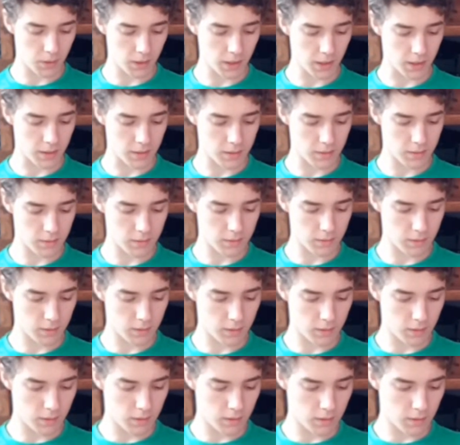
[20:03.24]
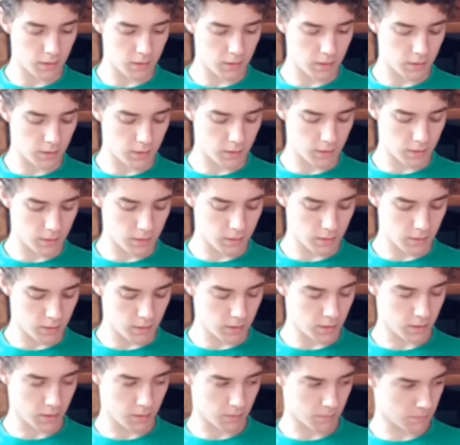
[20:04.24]
yes,
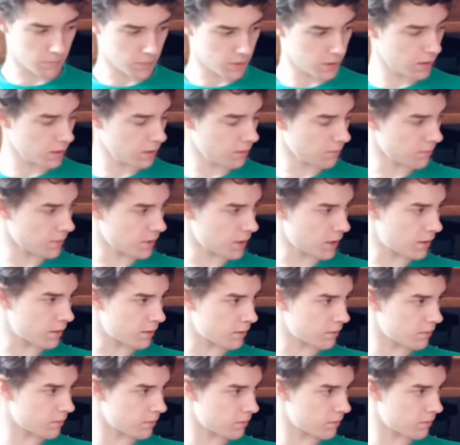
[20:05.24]
I am done.